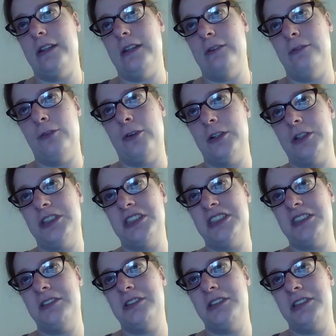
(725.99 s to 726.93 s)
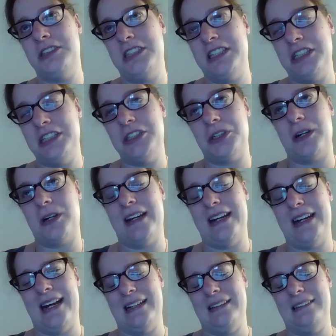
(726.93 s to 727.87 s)
the first teacher
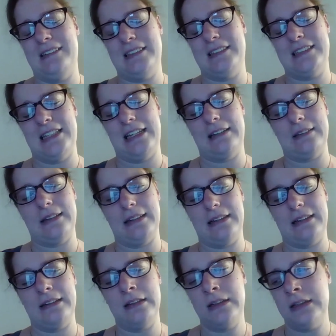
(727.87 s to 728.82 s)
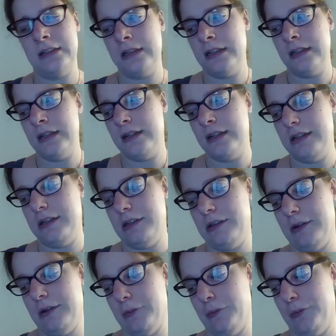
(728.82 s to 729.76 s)
I had to say like
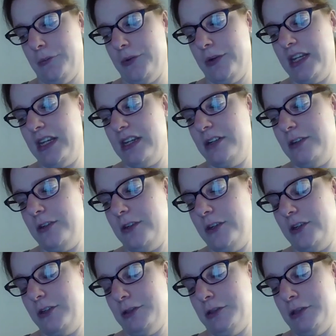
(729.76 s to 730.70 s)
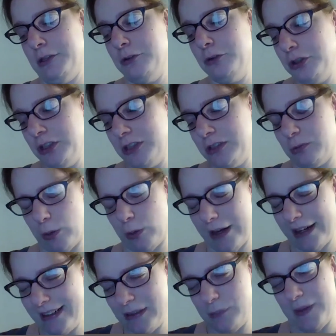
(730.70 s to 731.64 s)
you know you should
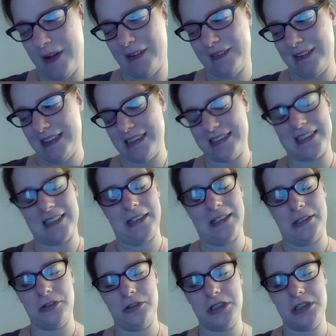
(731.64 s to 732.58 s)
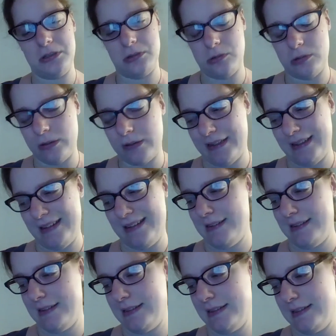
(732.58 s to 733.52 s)
write about this like your
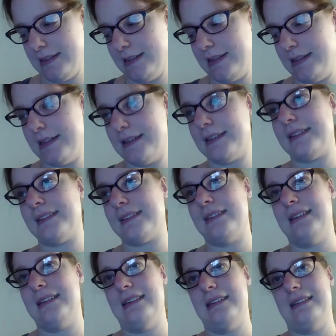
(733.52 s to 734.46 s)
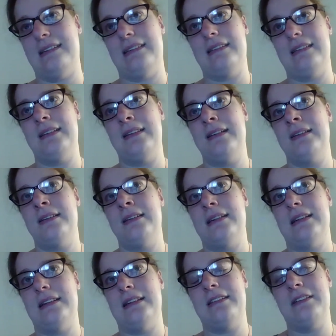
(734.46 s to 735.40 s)
story eh, is
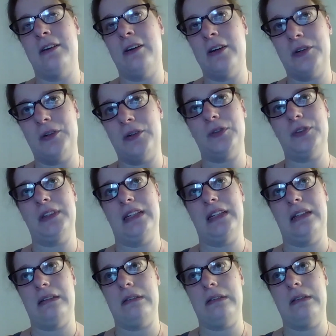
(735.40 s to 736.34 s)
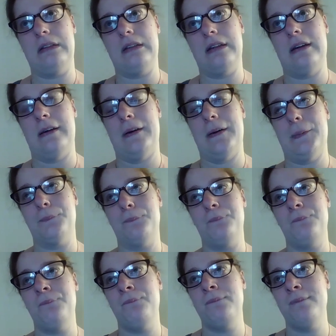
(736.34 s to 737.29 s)
is not only um,